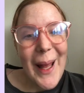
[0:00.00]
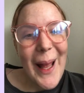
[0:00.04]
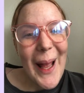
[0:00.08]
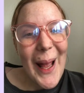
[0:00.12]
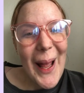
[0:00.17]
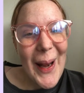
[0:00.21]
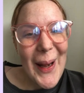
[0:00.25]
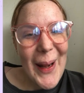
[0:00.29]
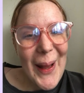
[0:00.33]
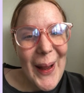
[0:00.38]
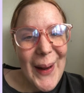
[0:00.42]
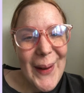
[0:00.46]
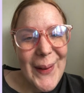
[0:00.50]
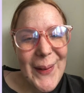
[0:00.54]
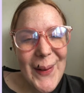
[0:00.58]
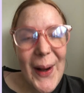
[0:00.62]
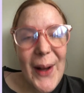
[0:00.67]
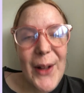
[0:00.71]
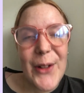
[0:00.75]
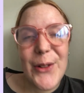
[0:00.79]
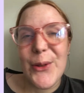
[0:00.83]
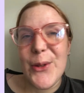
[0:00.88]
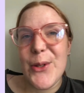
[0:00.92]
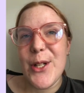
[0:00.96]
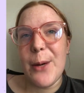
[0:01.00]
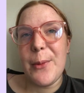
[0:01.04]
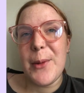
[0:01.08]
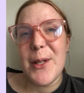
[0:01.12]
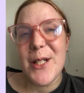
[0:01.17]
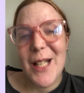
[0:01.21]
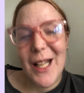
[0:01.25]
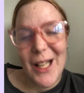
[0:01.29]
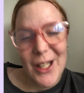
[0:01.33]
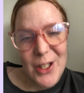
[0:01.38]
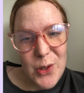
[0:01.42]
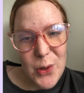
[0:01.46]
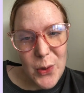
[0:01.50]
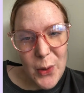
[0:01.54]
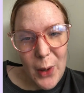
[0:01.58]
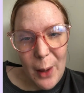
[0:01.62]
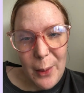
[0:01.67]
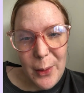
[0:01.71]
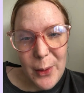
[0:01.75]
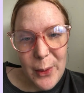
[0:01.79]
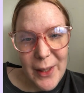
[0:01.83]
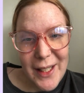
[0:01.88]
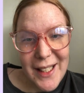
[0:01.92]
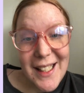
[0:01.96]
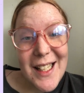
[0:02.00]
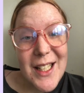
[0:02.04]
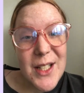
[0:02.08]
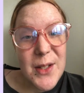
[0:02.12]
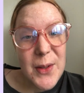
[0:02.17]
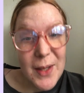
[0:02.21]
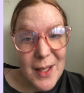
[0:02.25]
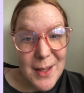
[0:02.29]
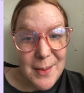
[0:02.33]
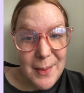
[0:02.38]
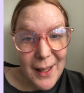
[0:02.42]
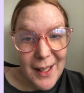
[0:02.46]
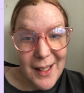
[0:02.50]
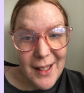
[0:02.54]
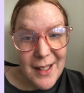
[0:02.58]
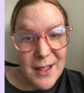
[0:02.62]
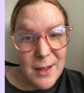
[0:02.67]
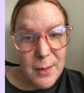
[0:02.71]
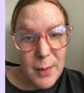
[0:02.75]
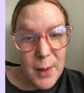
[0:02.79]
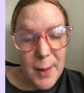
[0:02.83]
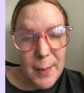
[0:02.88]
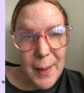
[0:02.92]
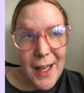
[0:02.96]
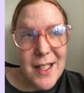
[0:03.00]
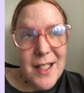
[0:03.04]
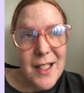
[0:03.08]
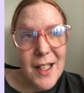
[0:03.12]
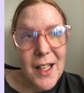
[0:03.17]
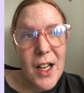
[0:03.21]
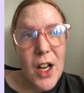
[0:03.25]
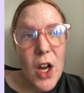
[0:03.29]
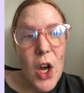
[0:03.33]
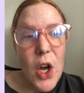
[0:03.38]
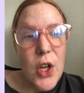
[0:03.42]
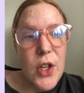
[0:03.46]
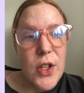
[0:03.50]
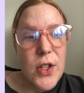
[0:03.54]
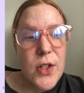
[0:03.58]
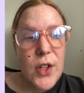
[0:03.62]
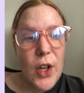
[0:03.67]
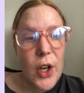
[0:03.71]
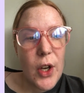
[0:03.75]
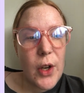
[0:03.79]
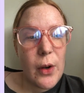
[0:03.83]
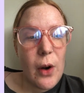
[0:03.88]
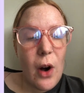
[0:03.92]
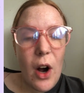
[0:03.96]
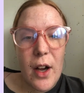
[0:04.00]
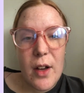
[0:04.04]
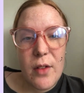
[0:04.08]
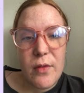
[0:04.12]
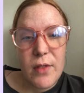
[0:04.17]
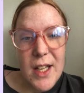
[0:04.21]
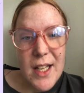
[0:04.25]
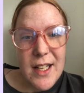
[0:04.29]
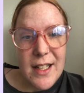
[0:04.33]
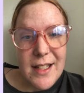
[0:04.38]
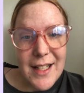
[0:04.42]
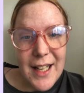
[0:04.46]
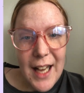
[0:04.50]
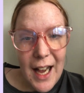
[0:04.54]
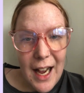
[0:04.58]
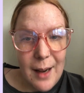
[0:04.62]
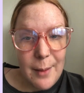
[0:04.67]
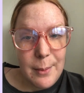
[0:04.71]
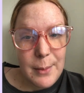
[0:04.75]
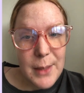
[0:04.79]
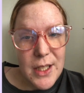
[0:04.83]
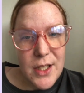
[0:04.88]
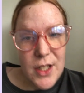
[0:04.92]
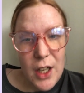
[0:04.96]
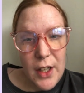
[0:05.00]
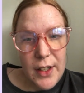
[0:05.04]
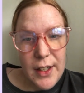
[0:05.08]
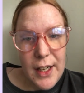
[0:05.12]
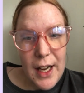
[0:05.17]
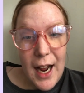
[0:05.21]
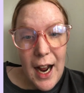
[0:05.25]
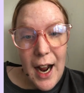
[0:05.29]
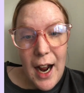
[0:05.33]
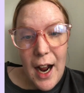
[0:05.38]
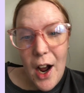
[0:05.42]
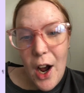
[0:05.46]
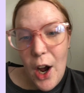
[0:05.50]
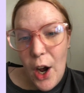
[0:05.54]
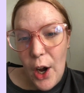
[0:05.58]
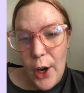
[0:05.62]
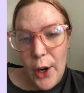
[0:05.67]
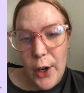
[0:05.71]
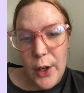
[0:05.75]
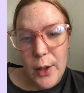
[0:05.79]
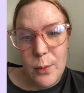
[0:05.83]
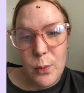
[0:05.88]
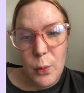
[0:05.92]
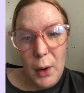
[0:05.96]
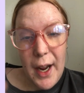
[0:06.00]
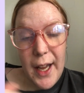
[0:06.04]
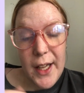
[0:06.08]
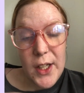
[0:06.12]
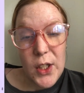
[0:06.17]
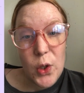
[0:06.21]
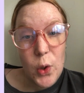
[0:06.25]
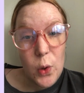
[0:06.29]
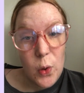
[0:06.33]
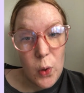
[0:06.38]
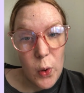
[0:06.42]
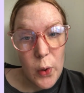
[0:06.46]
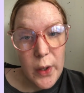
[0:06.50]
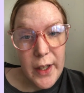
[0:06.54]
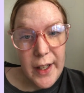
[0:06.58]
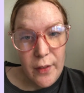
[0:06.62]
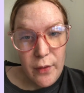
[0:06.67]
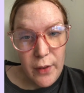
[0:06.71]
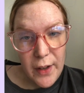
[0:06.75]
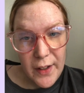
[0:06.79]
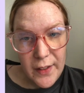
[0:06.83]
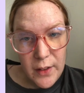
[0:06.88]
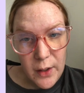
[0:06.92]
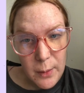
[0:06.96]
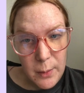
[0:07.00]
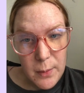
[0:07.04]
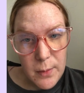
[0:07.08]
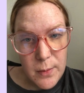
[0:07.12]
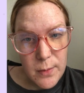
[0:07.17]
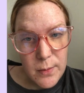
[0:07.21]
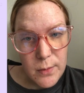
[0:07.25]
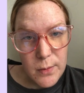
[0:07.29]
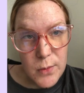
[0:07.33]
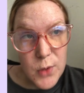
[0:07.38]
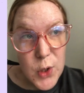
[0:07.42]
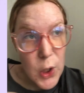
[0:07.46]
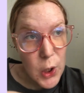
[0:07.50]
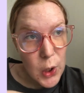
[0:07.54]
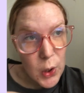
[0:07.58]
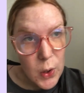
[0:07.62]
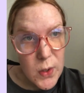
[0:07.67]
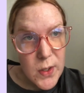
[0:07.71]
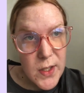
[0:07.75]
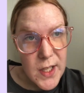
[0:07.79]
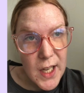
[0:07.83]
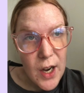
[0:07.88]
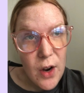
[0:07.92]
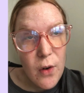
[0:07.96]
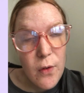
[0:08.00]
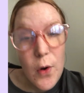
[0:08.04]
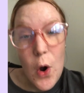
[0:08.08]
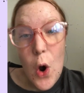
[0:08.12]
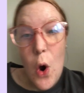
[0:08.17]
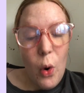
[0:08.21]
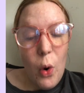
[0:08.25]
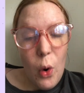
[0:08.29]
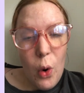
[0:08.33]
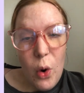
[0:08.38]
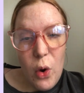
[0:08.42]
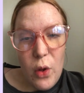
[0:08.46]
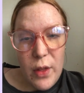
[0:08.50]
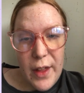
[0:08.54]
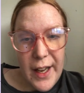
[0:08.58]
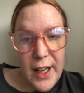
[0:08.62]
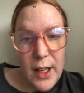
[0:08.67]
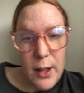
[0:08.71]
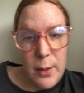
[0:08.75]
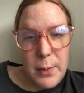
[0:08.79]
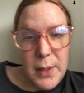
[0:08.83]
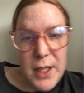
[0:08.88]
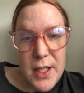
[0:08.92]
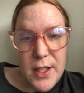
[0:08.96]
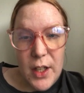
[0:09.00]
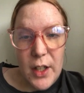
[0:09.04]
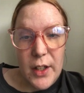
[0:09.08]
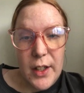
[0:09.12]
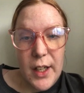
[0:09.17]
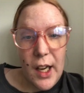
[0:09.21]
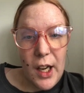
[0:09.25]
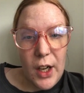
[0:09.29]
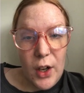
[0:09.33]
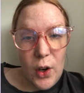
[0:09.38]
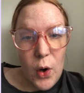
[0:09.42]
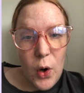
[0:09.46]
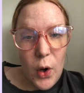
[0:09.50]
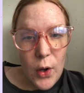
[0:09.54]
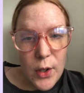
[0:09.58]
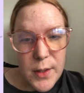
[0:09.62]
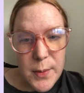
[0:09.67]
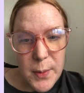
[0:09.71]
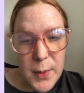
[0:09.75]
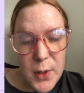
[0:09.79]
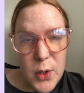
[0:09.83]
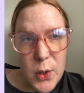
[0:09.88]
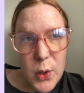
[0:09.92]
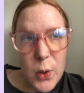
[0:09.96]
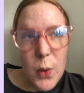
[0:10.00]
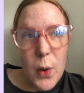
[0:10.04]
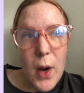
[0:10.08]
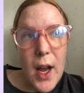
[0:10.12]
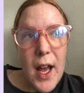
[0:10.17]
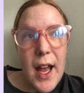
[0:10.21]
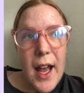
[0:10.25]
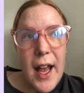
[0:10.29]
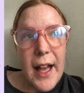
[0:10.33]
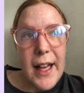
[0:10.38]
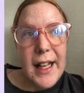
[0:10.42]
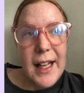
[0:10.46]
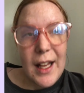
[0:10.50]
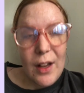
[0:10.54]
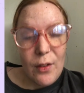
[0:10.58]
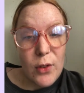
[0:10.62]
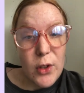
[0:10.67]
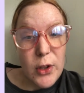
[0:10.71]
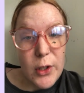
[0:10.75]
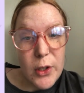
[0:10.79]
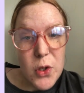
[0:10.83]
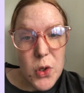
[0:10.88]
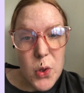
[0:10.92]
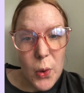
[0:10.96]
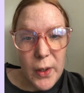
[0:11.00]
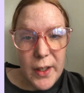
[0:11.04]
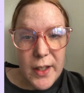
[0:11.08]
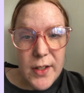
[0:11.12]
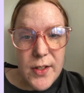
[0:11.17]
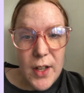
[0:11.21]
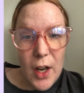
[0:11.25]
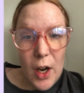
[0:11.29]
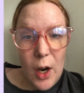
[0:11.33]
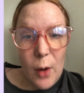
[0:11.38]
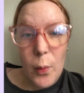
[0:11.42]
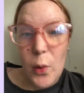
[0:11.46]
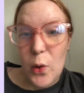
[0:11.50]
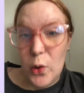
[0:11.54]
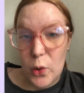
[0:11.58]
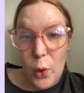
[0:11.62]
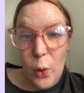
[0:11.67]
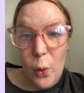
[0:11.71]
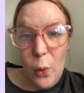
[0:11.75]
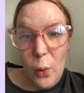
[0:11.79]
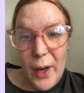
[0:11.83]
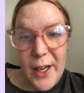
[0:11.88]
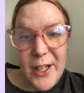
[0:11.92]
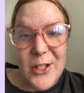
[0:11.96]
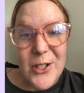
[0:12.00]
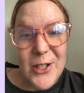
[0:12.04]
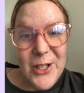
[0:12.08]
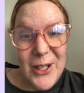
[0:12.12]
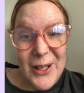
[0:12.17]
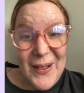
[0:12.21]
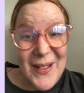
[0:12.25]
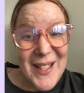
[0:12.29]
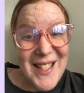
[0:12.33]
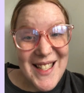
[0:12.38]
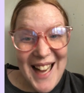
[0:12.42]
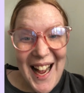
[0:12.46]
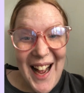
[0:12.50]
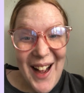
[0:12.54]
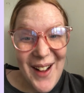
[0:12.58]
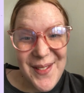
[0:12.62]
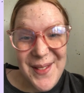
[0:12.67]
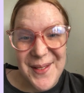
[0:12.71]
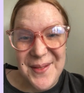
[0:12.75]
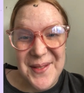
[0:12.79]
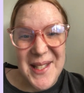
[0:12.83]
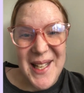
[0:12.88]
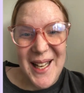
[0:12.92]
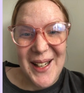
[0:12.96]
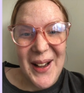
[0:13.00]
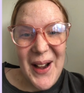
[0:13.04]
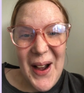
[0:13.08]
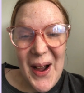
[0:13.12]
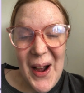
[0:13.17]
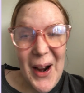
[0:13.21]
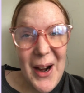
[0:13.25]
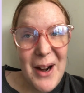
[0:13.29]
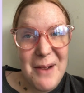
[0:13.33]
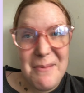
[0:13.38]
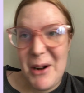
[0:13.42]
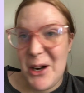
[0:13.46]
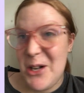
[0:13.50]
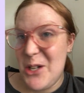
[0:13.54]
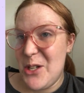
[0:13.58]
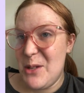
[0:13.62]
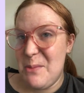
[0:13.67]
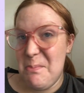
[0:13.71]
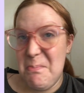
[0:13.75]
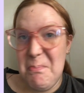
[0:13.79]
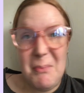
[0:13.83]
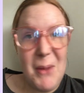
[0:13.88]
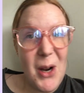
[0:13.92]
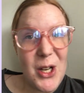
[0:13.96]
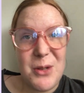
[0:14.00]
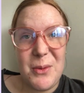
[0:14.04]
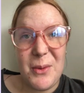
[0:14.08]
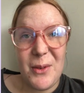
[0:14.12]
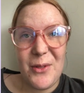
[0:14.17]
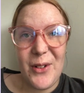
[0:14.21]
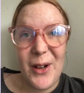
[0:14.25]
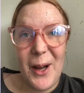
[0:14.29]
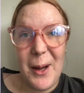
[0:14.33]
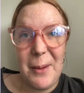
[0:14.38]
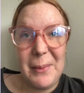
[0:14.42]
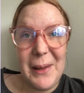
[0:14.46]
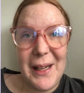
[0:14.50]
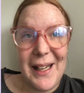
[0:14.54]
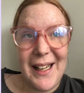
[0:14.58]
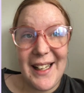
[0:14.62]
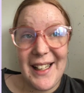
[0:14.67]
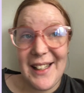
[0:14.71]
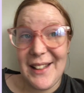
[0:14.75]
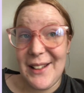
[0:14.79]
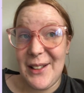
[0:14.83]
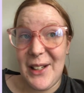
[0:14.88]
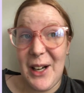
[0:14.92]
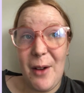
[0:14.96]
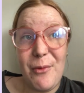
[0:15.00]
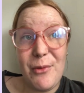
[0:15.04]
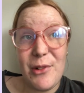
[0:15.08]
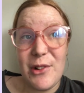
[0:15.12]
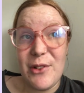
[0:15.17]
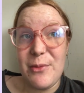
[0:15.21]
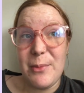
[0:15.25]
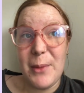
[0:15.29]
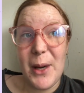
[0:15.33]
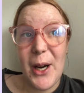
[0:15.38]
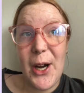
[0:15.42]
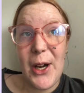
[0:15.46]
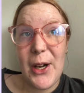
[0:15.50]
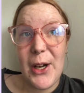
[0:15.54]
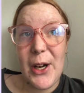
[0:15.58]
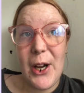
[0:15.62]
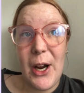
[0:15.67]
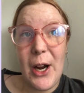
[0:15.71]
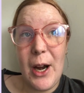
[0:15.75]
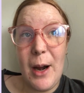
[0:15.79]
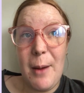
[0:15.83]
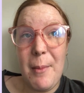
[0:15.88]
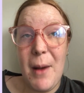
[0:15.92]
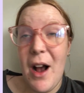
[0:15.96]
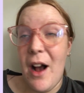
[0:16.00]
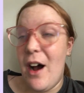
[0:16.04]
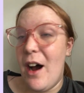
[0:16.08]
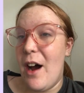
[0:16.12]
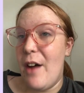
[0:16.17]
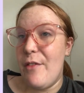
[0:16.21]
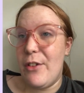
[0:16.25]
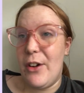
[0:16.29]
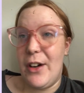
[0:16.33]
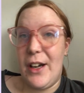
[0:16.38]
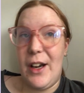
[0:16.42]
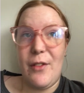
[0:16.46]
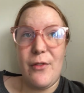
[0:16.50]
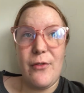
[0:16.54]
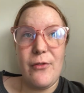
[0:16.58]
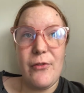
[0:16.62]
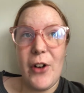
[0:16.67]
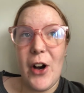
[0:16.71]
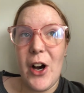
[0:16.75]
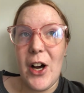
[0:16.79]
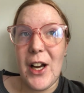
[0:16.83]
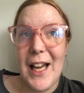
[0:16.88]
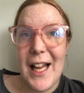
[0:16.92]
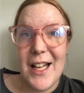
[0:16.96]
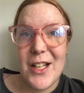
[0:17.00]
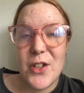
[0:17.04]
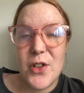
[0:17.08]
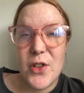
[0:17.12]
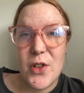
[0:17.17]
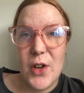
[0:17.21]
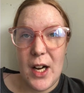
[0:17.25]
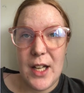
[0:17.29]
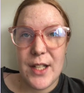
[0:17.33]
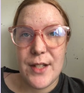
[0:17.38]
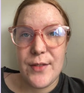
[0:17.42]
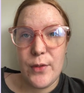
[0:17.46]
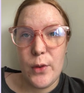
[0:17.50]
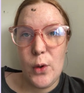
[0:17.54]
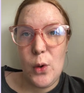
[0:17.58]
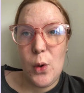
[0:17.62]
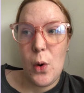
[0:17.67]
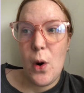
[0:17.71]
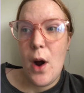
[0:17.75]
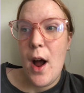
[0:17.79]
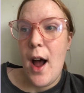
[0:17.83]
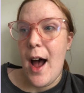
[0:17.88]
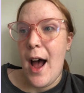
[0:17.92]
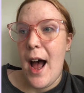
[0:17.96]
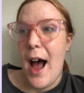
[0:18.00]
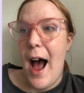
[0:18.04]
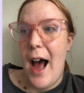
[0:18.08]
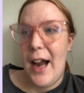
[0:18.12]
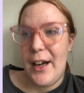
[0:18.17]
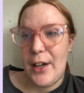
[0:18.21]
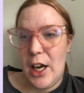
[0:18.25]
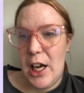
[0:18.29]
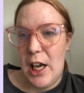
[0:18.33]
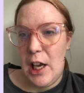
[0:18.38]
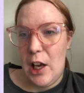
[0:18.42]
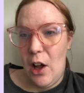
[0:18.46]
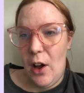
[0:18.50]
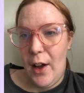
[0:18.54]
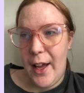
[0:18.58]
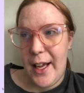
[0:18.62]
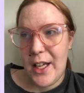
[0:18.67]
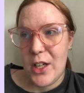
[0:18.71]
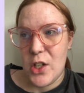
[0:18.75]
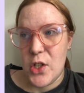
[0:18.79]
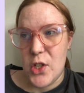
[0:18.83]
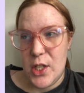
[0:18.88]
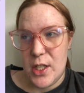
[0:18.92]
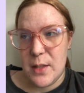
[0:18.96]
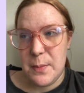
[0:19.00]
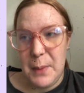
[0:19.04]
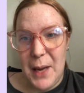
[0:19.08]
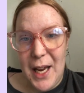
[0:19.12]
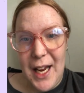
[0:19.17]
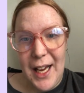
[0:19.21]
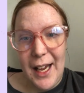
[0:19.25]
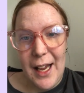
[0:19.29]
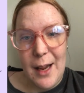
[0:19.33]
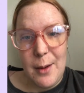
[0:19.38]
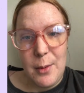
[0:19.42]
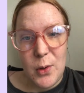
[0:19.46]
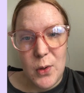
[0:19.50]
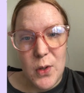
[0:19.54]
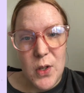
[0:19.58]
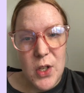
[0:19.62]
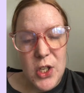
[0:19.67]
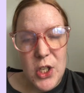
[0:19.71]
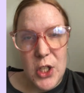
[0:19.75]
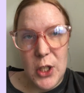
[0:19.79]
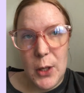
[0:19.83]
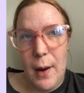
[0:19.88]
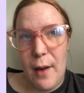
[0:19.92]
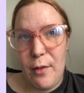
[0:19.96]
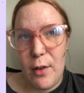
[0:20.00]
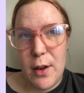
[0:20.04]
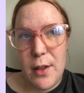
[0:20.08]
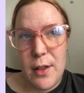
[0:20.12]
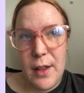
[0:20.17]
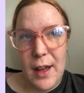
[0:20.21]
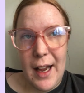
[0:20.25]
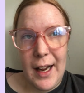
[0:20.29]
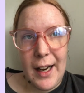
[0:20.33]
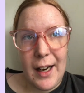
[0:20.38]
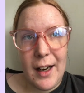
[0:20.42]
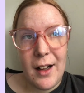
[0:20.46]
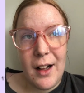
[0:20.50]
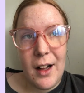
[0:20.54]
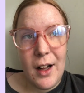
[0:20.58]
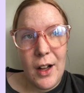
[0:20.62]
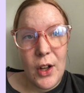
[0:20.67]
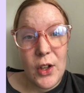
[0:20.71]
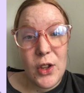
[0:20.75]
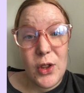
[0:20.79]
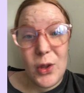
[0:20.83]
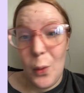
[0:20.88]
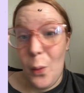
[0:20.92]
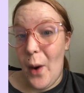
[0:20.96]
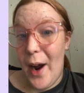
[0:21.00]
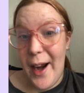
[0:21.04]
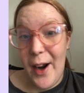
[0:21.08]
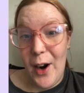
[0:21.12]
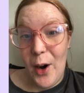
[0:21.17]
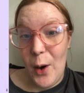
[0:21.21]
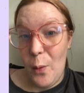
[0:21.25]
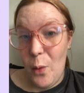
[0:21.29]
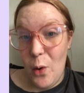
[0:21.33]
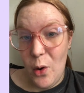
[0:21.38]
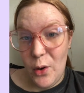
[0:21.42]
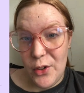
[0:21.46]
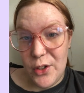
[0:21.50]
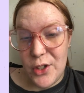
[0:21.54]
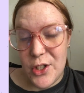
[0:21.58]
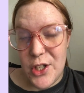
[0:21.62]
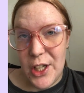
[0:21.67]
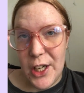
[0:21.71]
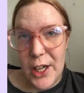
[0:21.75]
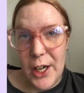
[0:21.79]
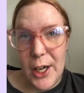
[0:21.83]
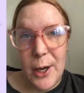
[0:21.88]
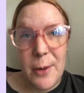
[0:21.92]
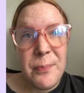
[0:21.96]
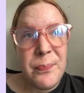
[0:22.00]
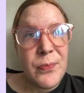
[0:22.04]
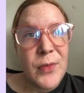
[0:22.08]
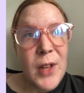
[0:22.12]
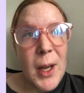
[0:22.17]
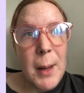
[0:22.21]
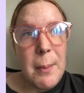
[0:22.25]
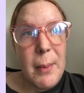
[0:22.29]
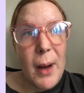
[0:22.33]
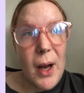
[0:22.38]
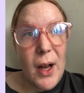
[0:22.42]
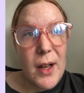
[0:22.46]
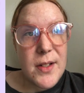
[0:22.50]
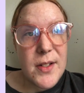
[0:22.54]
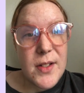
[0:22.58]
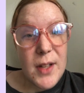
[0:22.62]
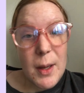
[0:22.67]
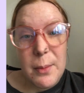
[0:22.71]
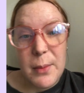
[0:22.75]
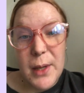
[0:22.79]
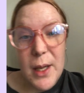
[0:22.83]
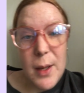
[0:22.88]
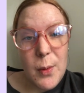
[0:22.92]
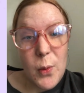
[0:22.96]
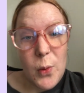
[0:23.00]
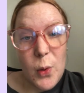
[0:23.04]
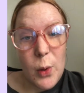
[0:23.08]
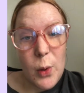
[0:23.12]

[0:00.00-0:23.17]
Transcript: Hello, I thought I would interrupt quickly to explain this a bit better. So IVs can be done at home where you're giving them to yourself, or they can be done in hospital. Given the choice, I will always choose to have them done at home. I just much prefer being in the comfort of my own home. I find it far less stressful, and I like just being able to do everything the way I want to. But some people